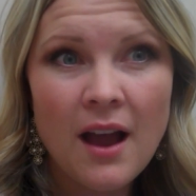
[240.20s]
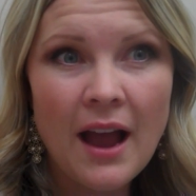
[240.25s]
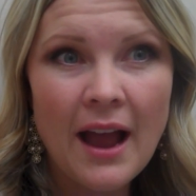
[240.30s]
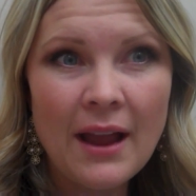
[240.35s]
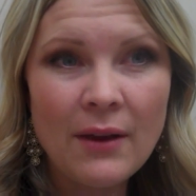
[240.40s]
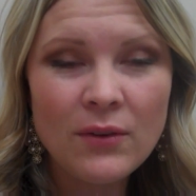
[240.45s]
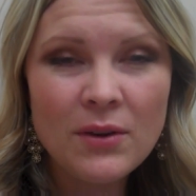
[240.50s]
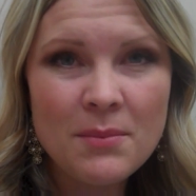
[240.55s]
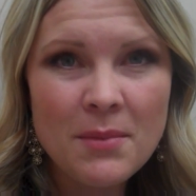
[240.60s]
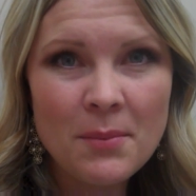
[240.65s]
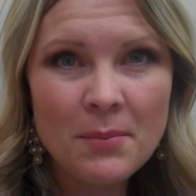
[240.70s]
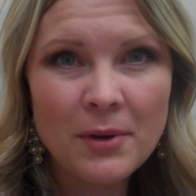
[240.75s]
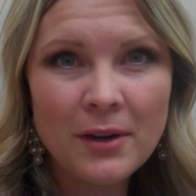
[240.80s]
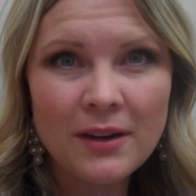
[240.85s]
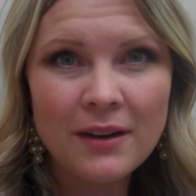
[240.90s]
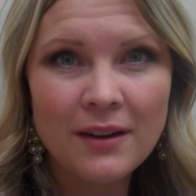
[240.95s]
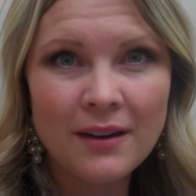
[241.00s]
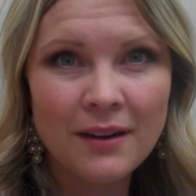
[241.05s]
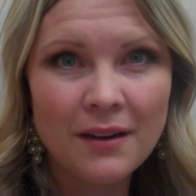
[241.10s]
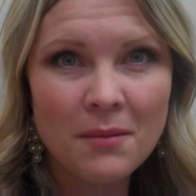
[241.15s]
I
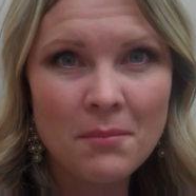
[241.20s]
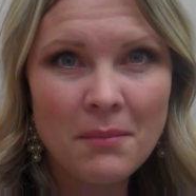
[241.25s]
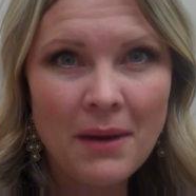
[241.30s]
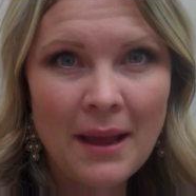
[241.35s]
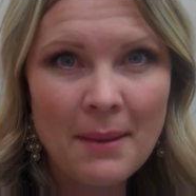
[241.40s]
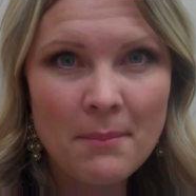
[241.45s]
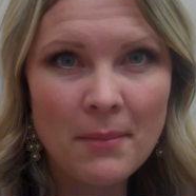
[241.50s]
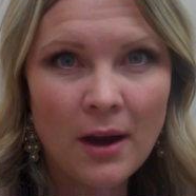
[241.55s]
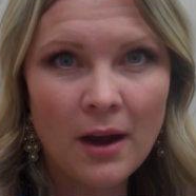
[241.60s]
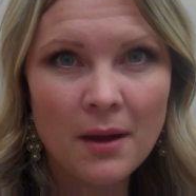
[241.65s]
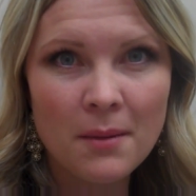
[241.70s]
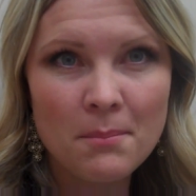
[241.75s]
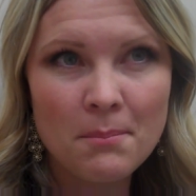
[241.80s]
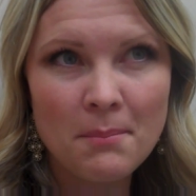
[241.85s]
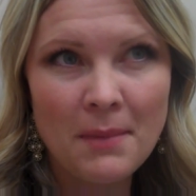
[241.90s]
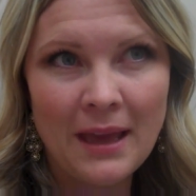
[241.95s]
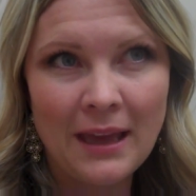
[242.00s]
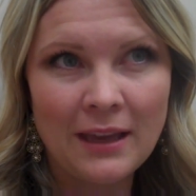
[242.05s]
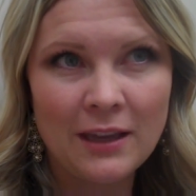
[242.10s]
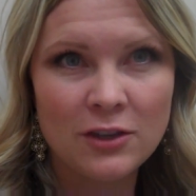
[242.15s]
remember my mom
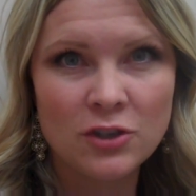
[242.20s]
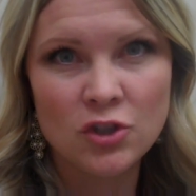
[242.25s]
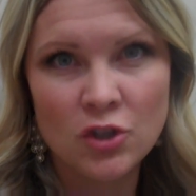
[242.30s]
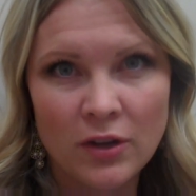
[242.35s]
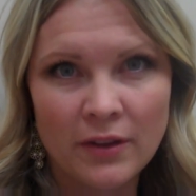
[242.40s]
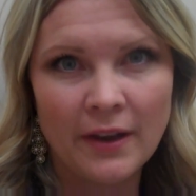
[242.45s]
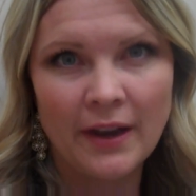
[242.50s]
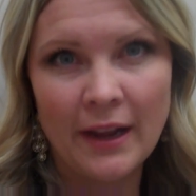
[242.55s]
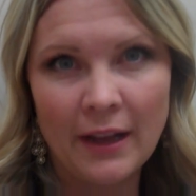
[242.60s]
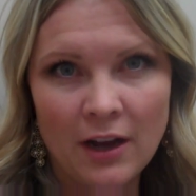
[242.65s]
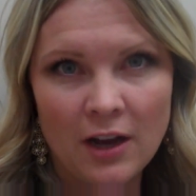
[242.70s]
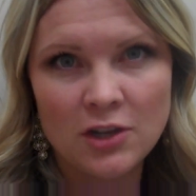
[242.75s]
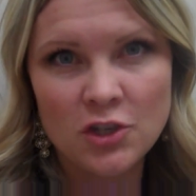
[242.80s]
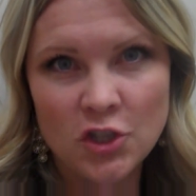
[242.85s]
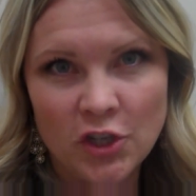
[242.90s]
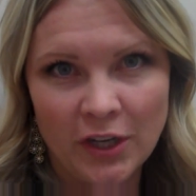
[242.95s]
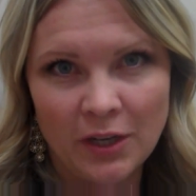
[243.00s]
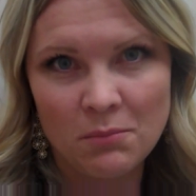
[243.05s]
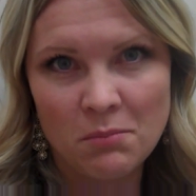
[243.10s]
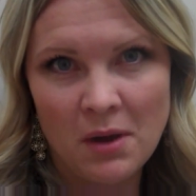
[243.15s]
making sure that I got
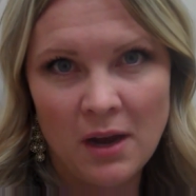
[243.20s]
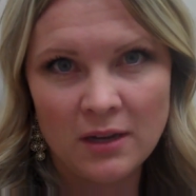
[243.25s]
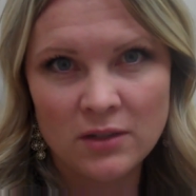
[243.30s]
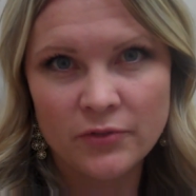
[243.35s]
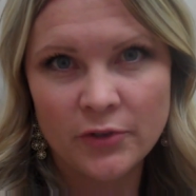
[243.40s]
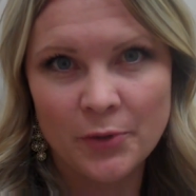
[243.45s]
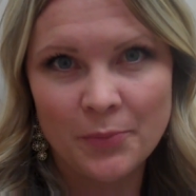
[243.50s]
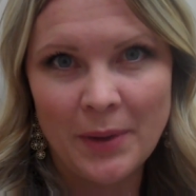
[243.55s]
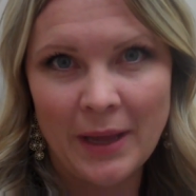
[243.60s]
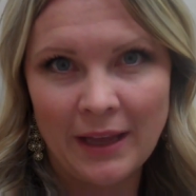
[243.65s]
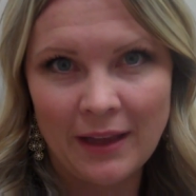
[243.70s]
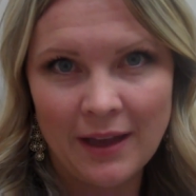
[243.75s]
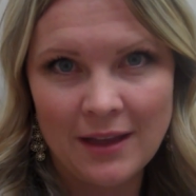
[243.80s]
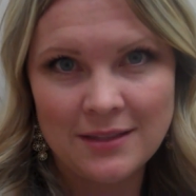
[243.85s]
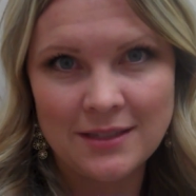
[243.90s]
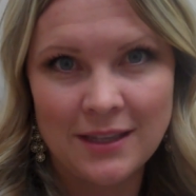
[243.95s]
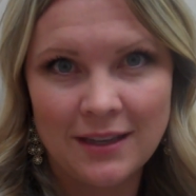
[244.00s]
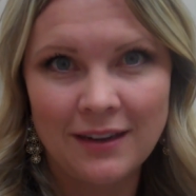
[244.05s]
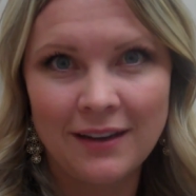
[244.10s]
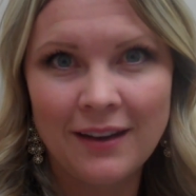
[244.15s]
chickenpox from my
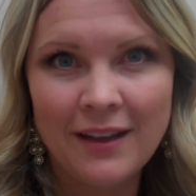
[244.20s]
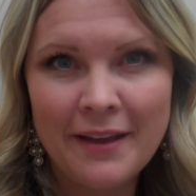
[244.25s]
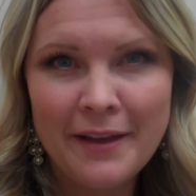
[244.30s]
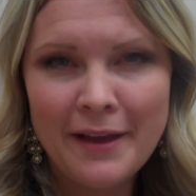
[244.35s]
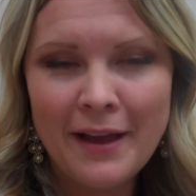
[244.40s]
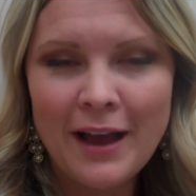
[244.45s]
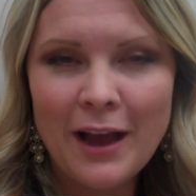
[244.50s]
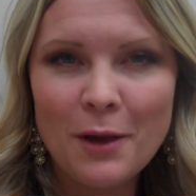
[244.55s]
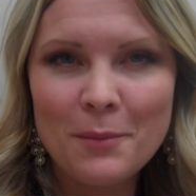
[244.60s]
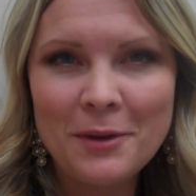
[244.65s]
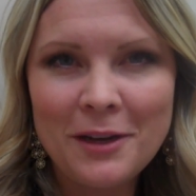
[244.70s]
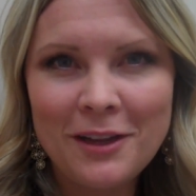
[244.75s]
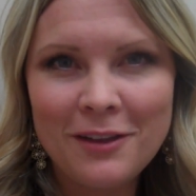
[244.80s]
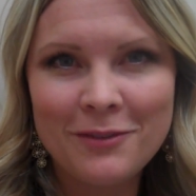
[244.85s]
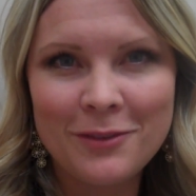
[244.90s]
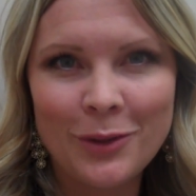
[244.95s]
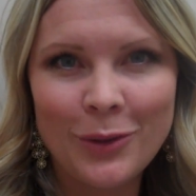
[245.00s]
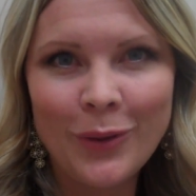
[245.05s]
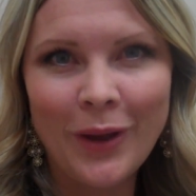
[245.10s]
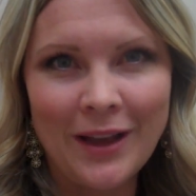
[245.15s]
cousin. How many
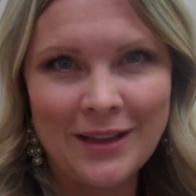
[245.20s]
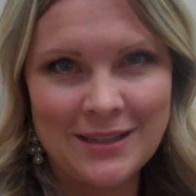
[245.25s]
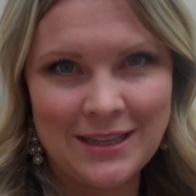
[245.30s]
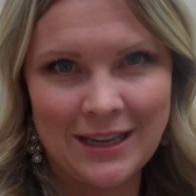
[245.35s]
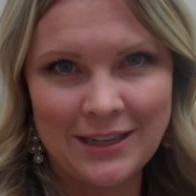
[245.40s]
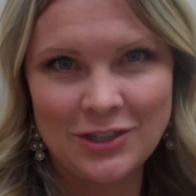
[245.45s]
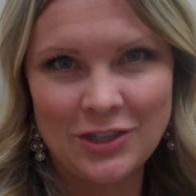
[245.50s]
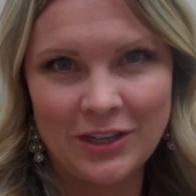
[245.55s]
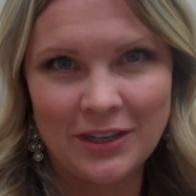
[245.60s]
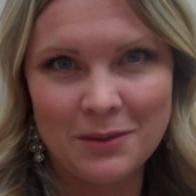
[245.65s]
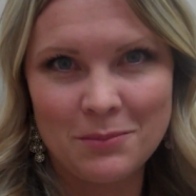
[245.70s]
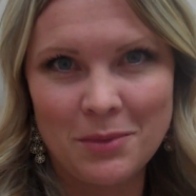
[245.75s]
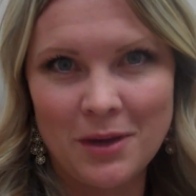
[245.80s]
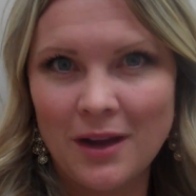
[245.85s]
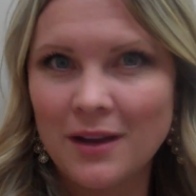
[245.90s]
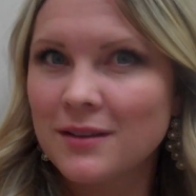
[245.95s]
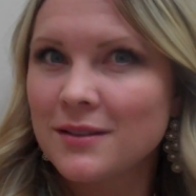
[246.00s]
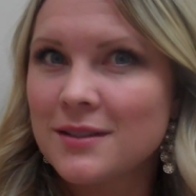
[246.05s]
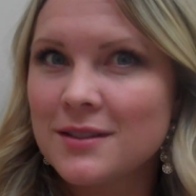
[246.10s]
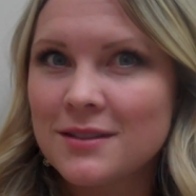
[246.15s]
of you guys had
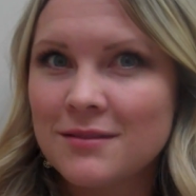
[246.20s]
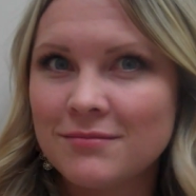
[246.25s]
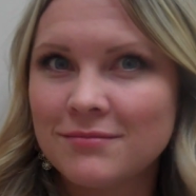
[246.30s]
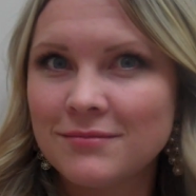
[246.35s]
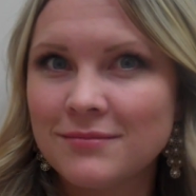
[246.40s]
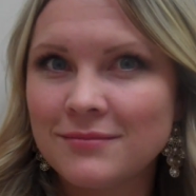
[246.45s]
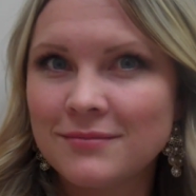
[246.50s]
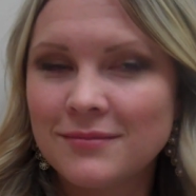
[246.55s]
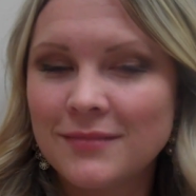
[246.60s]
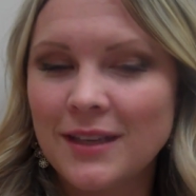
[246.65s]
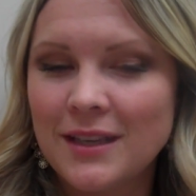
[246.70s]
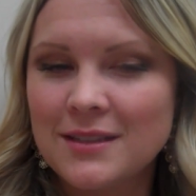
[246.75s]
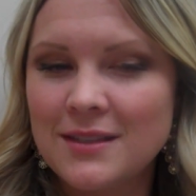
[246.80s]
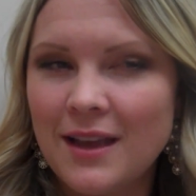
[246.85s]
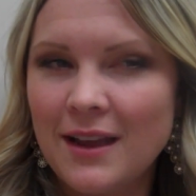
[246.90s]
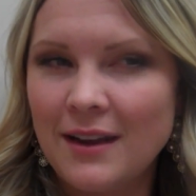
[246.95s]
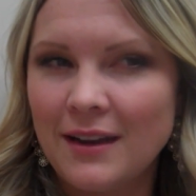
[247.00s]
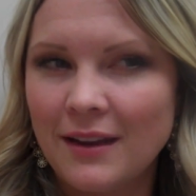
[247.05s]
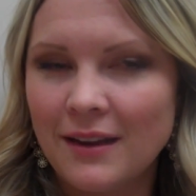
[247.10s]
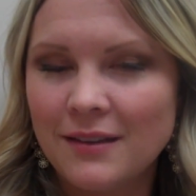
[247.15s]
chickenpox?
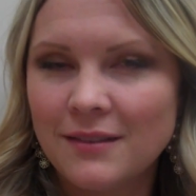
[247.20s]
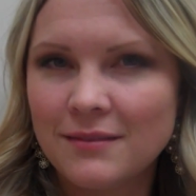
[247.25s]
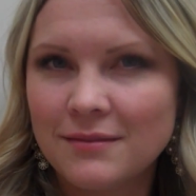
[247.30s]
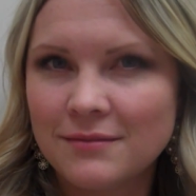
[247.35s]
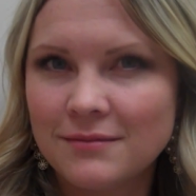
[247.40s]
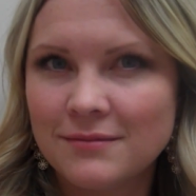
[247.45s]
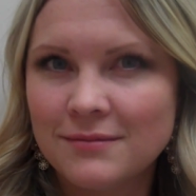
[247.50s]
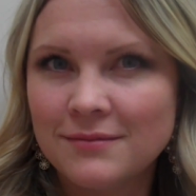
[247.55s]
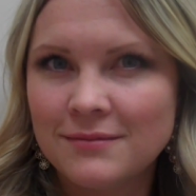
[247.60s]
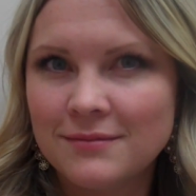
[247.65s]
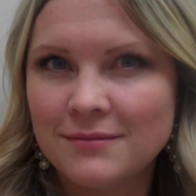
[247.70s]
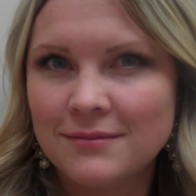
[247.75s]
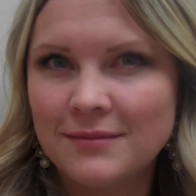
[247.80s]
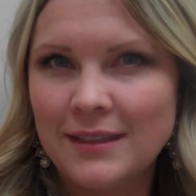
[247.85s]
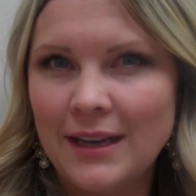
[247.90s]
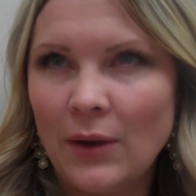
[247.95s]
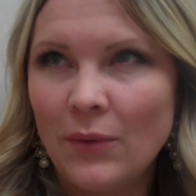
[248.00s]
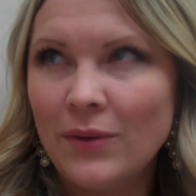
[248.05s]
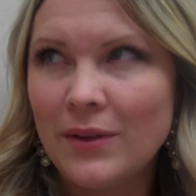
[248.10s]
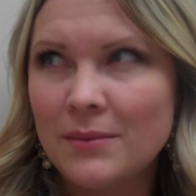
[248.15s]
Because I did. You
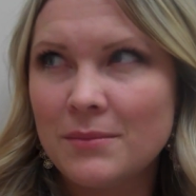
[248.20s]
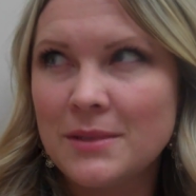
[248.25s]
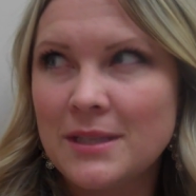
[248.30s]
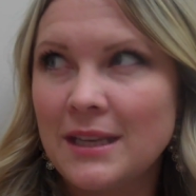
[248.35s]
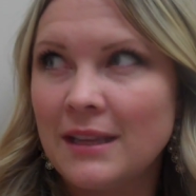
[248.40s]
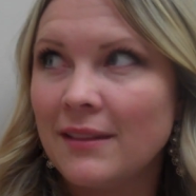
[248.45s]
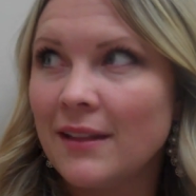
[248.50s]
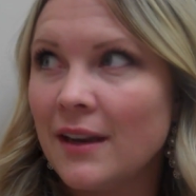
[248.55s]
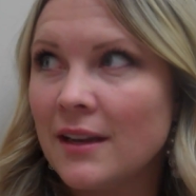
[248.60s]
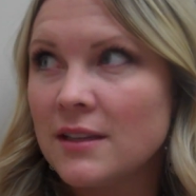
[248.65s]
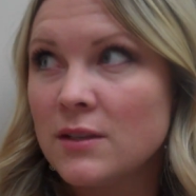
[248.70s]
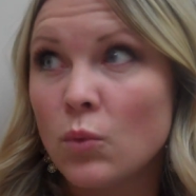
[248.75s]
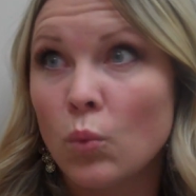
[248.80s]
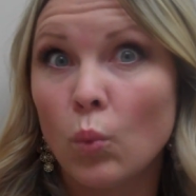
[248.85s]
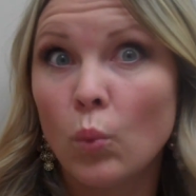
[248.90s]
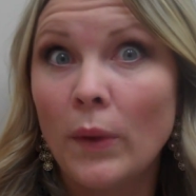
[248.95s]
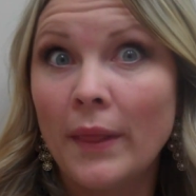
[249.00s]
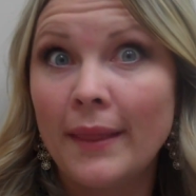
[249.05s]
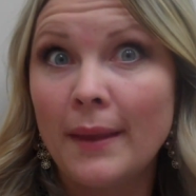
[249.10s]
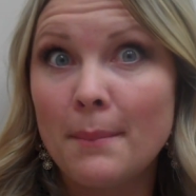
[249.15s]
actually Now I'm seeing that it's
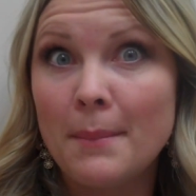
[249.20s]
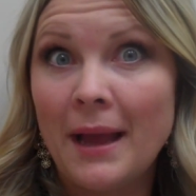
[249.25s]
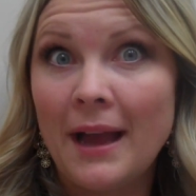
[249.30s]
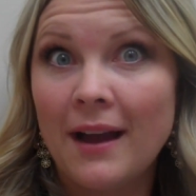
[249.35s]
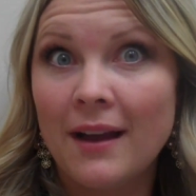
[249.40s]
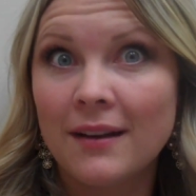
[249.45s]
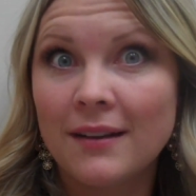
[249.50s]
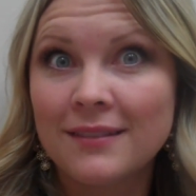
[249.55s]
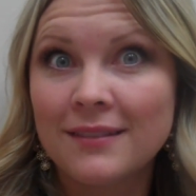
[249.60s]
really bad.